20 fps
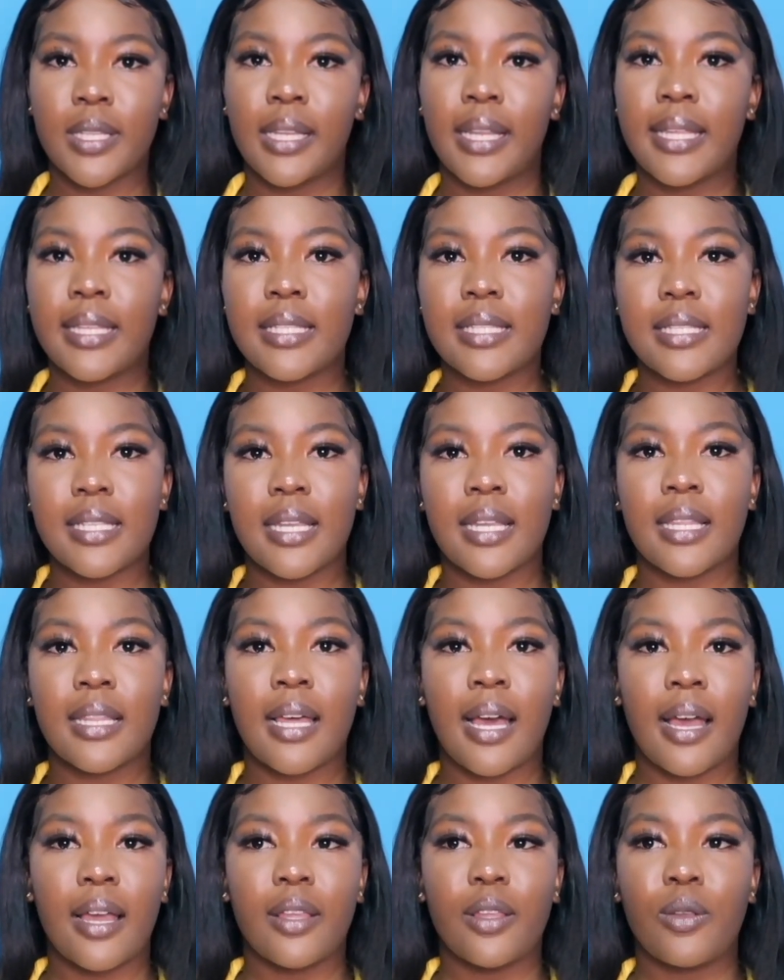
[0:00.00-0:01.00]
So let's say
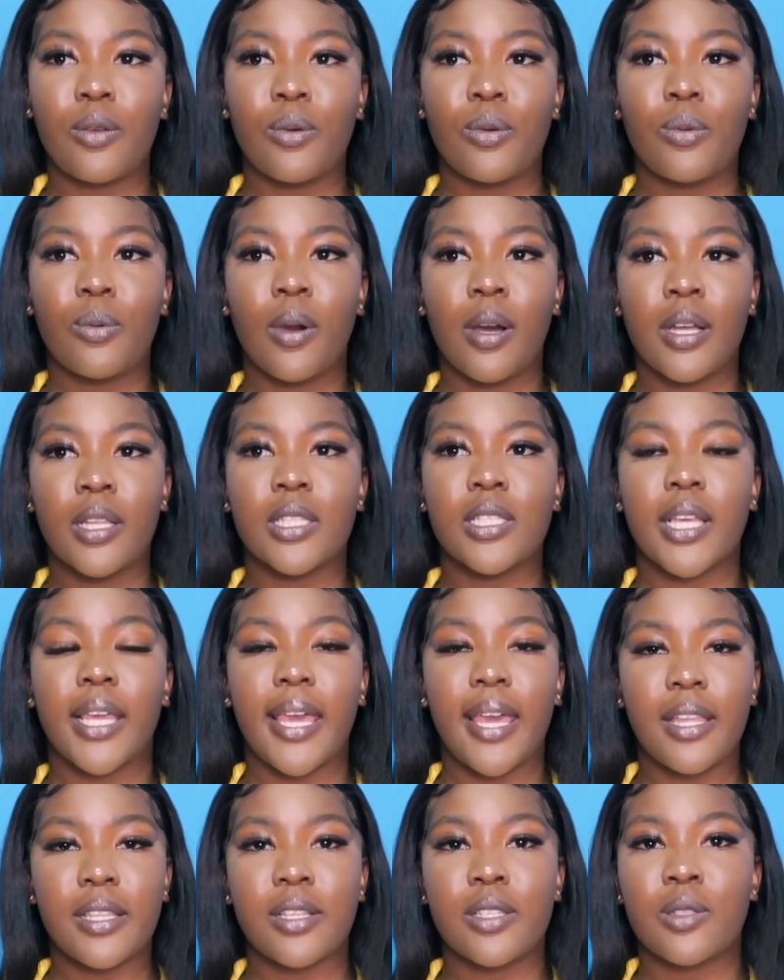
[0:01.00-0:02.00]
that you want to
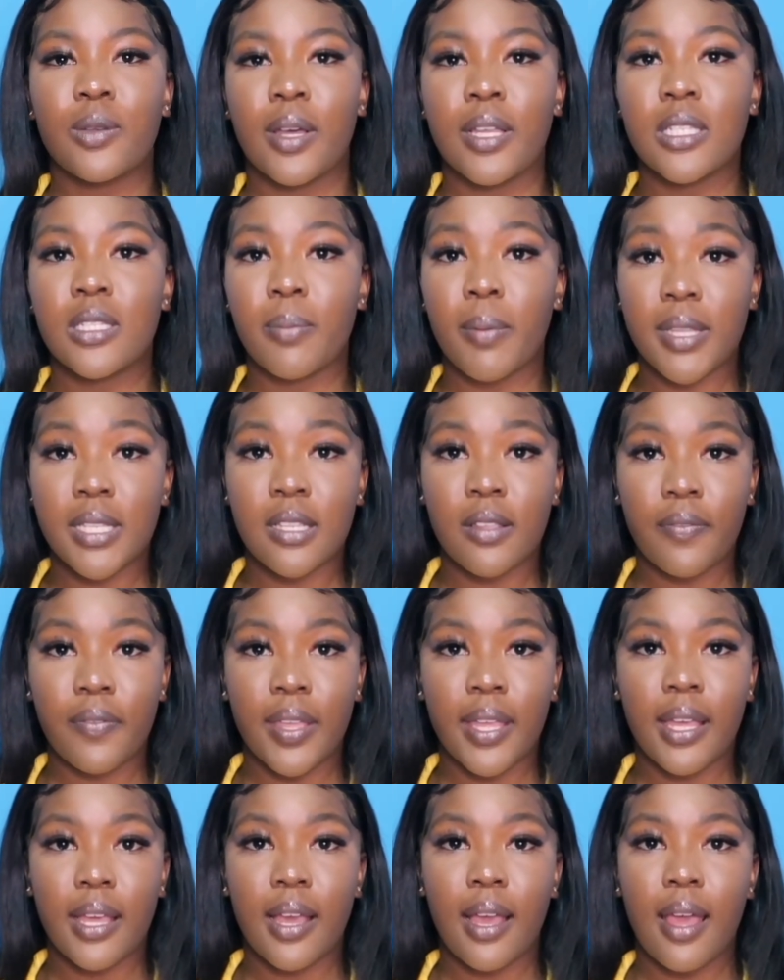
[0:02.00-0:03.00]
cater to a
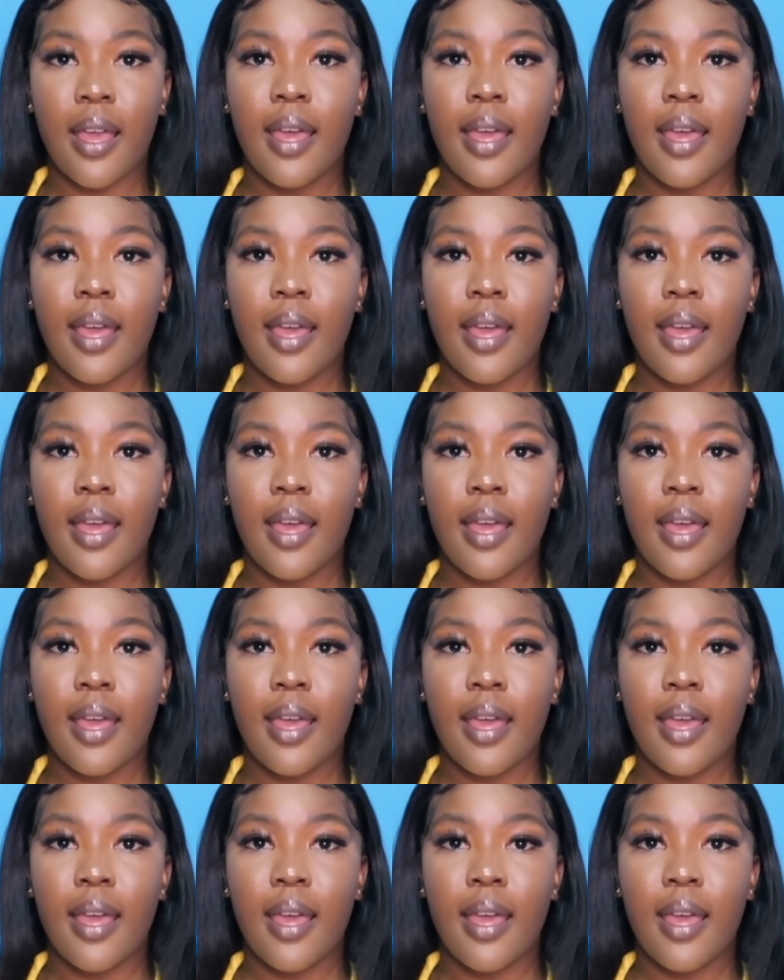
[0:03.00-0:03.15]
specific